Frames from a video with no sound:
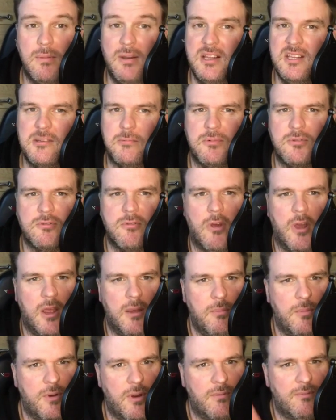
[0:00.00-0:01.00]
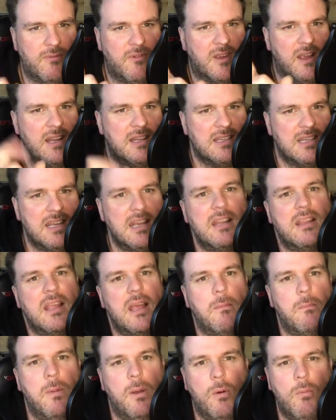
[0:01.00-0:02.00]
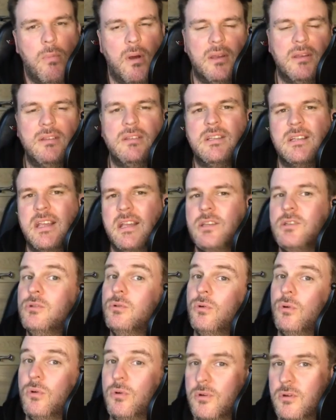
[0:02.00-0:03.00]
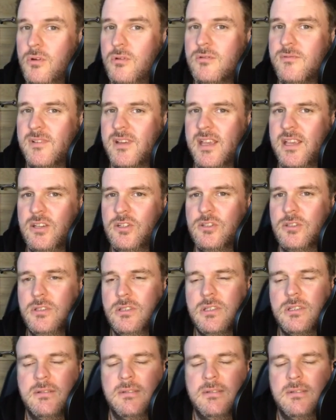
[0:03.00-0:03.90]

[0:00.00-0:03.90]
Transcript: please subscribe, but don't forget to hit that bell button to get your notifications.